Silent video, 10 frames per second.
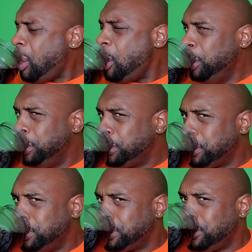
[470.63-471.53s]

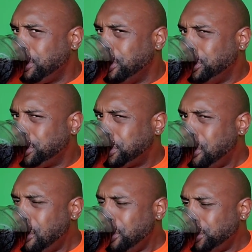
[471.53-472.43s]

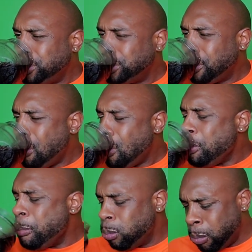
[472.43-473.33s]
(silence)